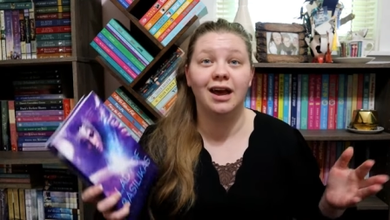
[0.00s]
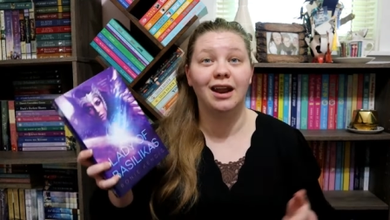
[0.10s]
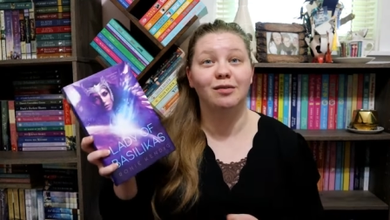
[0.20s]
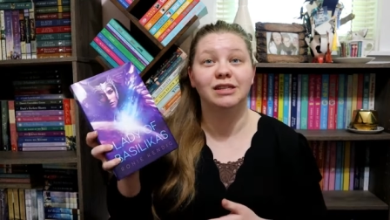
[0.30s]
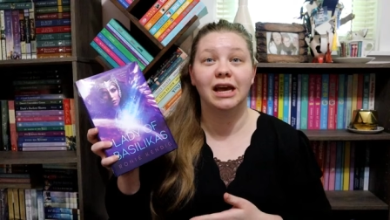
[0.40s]
And
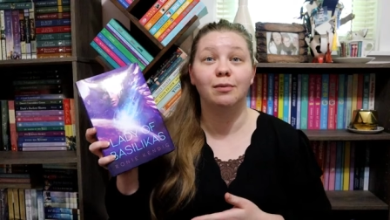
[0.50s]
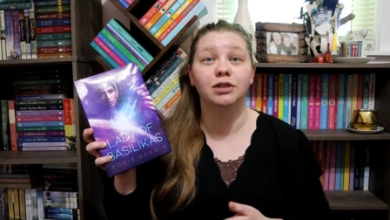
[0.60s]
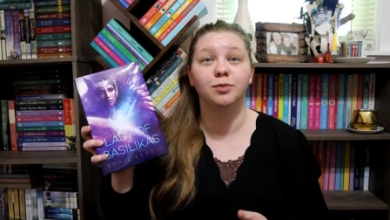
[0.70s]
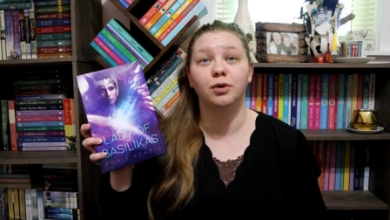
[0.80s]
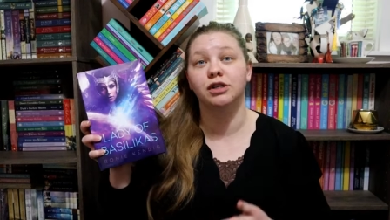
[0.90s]
I was able
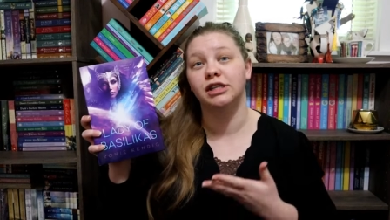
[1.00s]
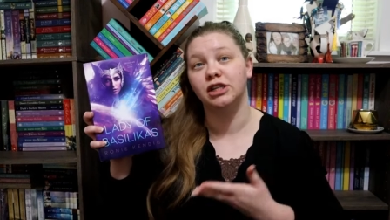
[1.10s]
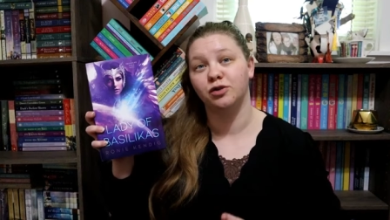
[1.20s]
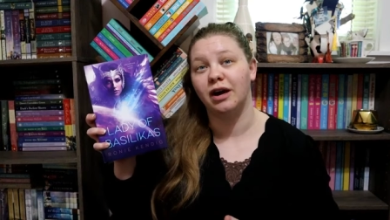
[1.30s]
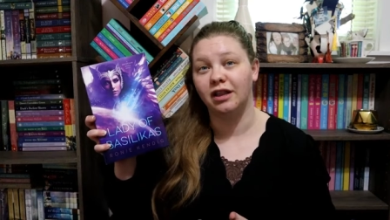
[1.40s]
to purchase it
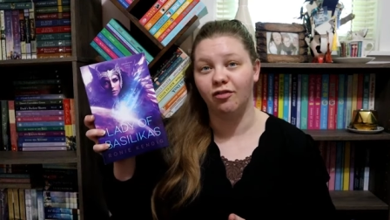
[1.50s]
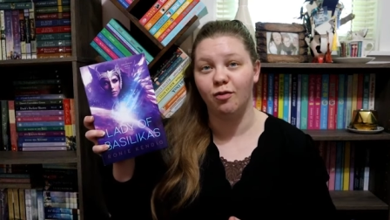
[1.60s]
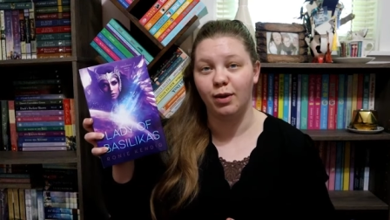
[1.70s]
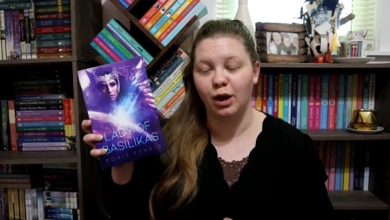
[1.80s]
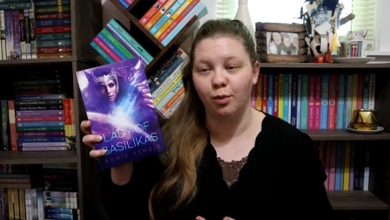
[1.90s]
directly
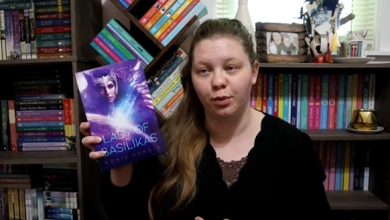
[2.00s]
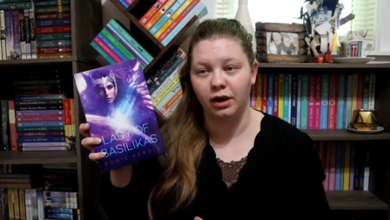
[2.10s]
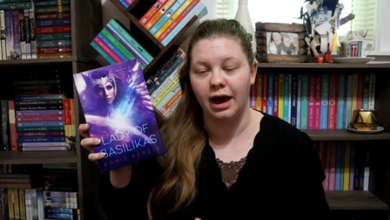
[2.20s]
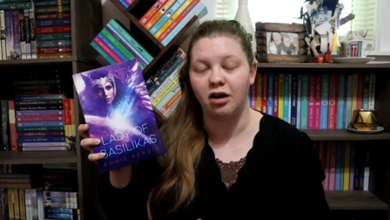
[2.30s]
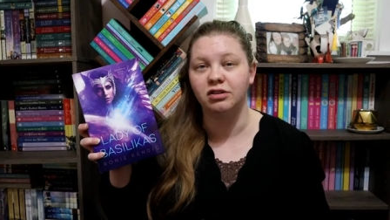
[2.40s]
from Baker
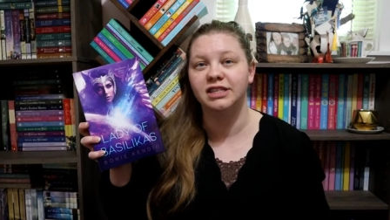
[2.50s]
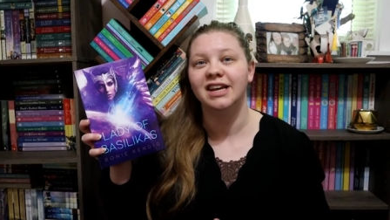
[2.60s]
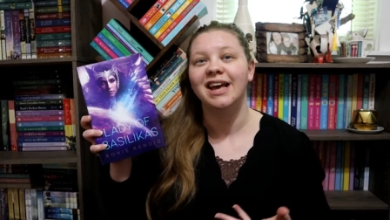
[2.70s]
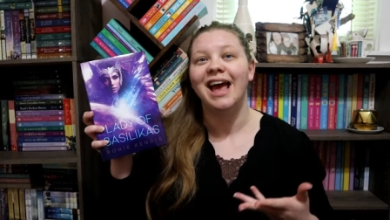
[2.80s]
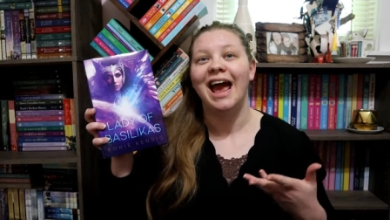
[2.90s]
Book House
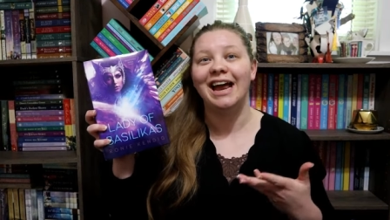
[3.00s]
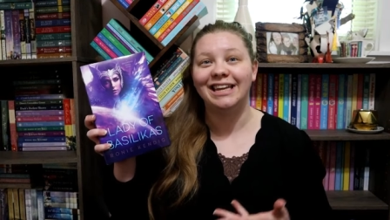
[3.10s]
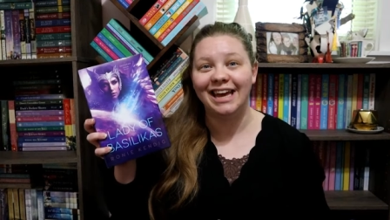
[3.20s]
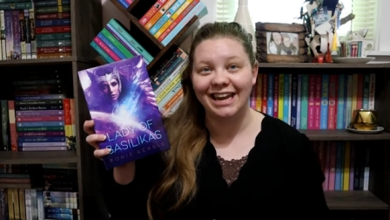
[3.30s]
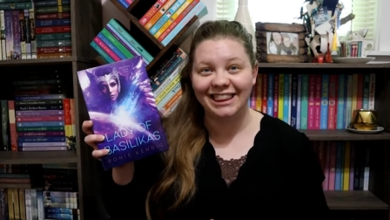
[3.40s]

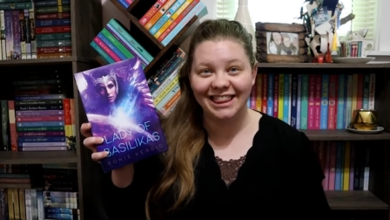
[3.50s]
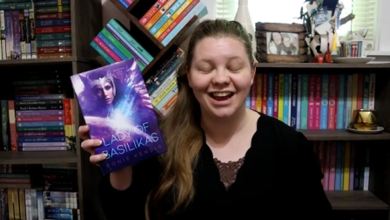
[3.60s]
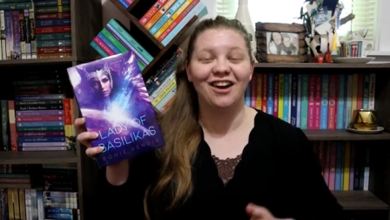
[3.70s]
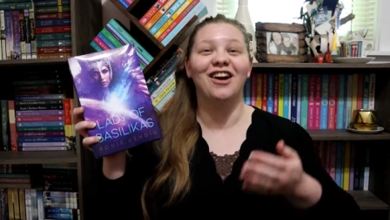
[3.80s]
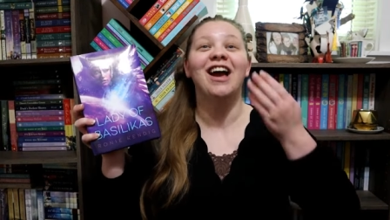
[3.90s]
and get it
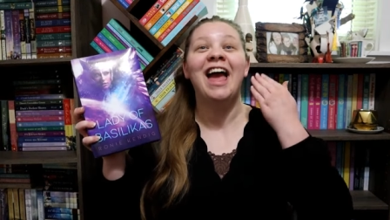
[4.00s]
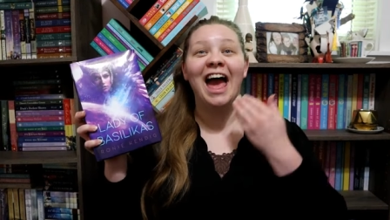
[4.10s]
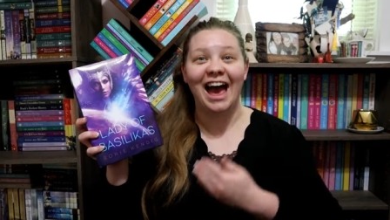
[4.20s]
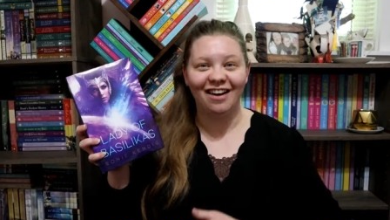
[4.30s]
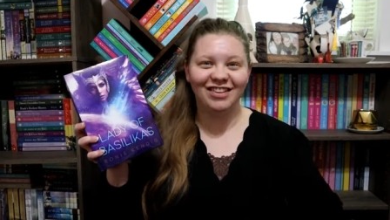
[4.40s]
there,
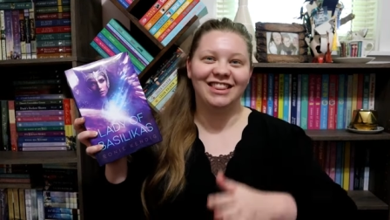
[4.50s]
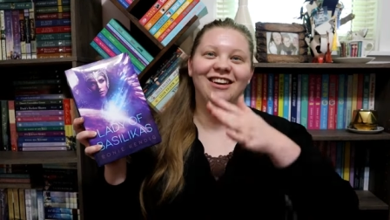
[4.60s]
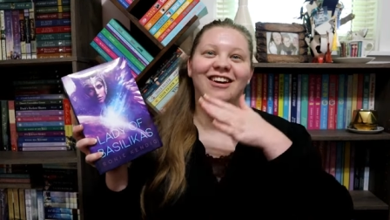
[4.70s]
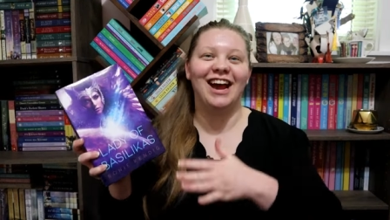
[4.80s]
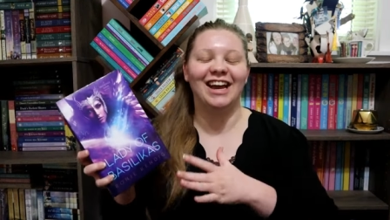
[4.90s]
have it
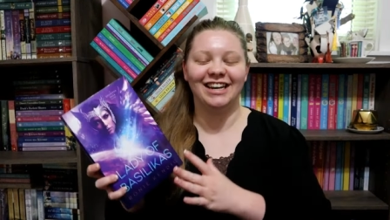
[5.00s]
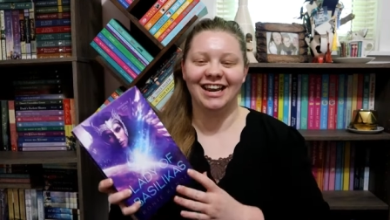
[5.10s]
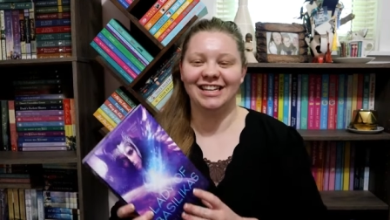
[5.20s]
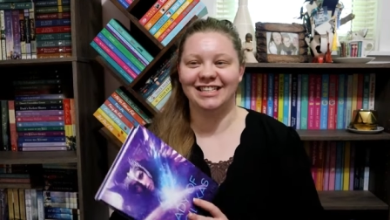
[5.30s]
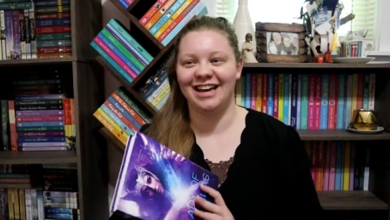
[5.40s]
there, and
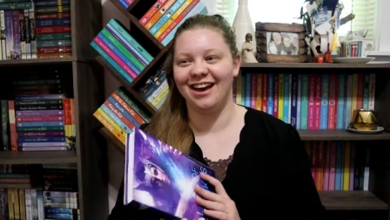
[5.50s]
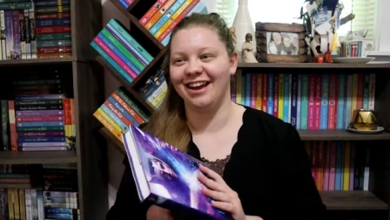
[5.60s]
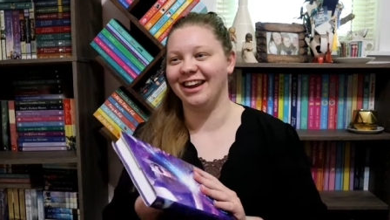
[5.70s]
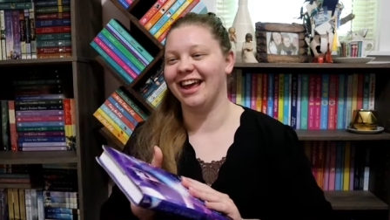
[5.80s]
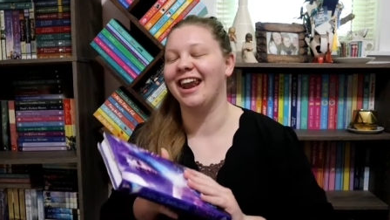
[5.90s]
get it
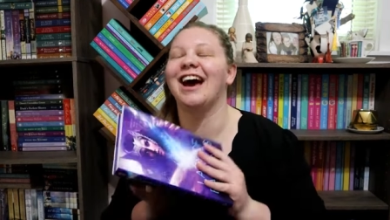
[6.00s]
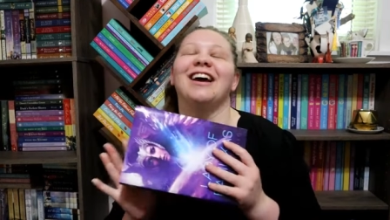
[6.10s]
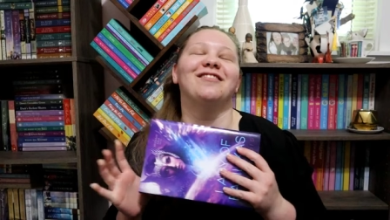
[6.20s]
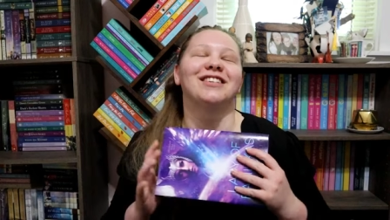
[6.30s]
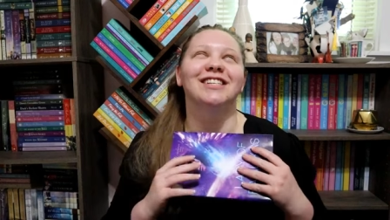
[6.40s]
signed. And I
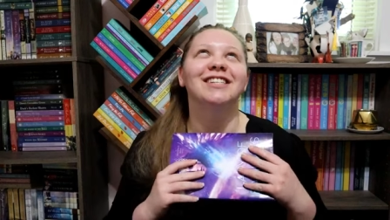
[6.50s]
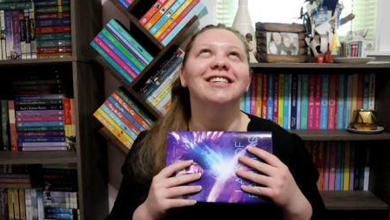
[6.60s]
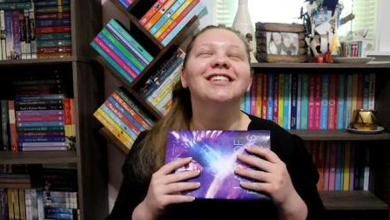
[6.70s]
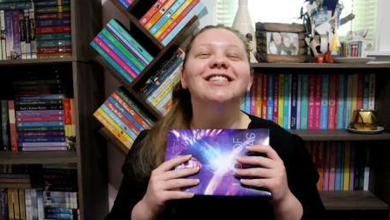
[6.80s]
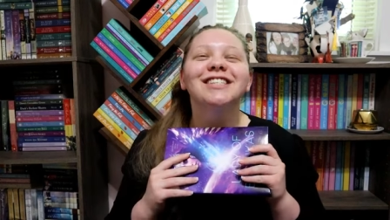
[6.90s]
am just
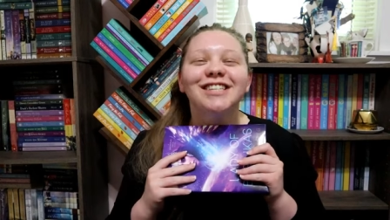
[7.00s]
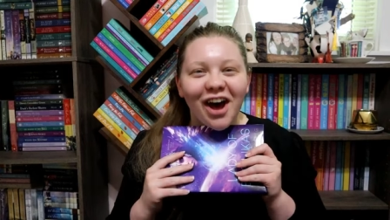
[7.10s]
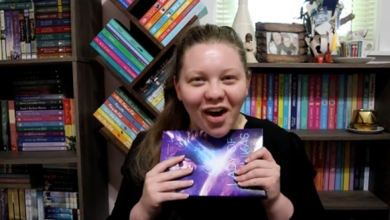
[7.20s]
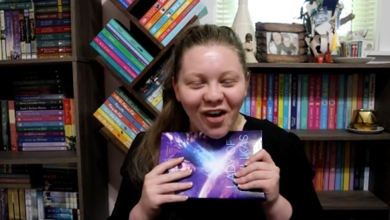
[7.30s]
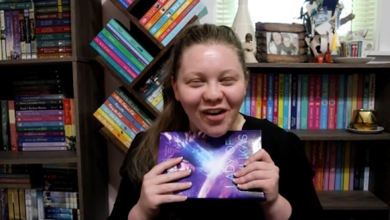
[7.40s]

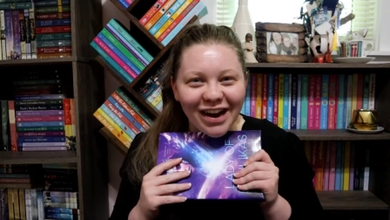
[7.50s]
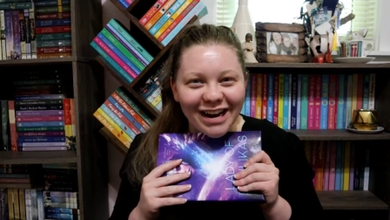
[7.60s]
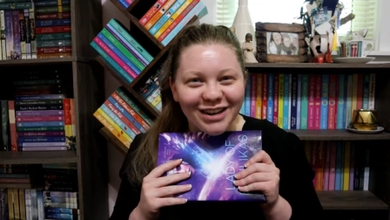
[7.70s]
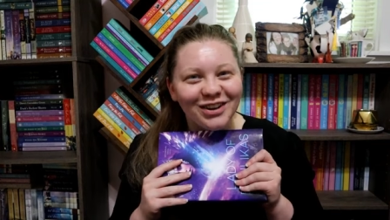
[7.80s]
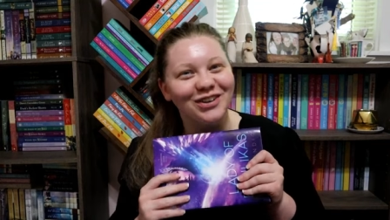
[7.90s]
so
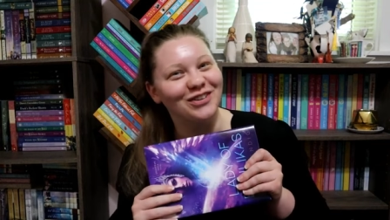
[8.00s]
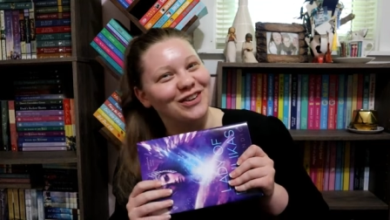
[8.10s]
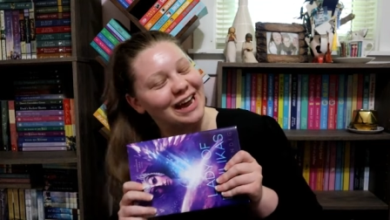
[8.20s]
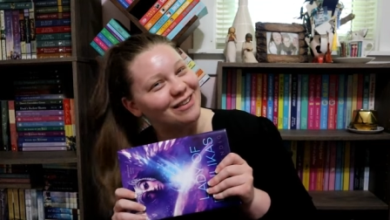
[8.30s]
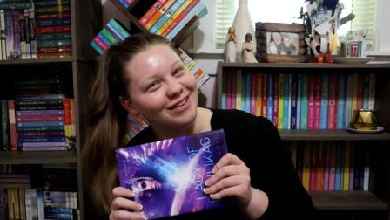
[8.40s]

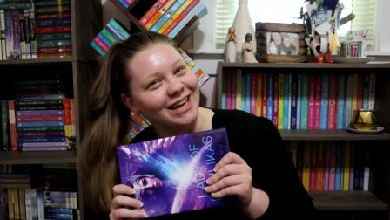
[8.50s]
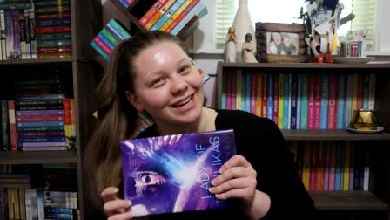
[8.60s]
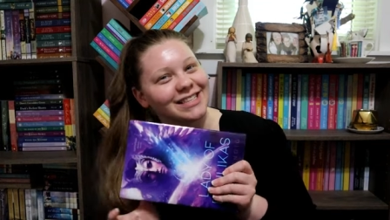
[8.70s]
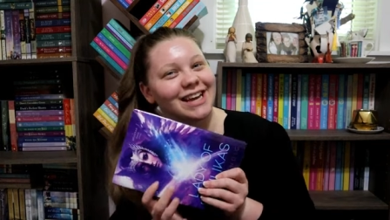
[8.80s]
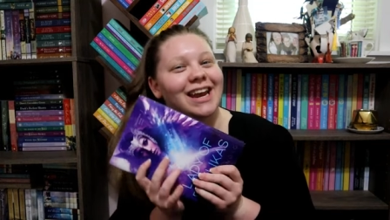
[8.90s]
incredibly
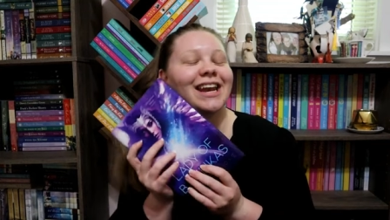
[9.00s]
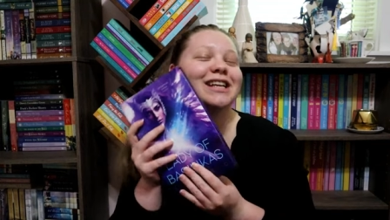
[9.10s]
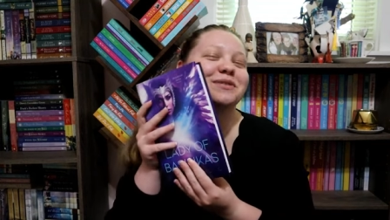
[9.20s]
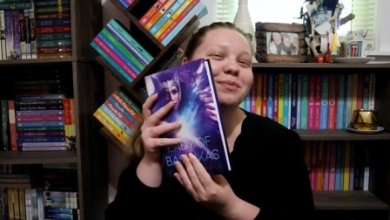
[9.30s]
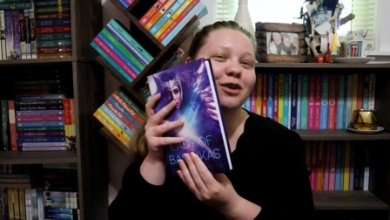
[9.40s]
excited.
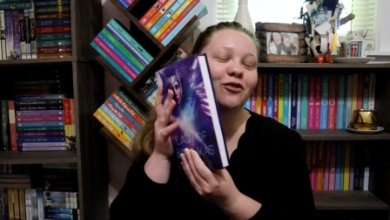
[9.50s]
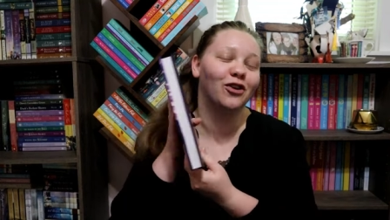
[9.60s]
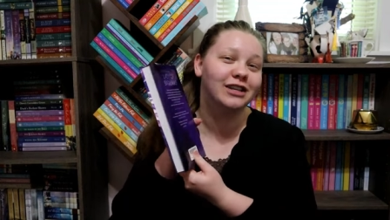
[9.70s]
It's beautiful.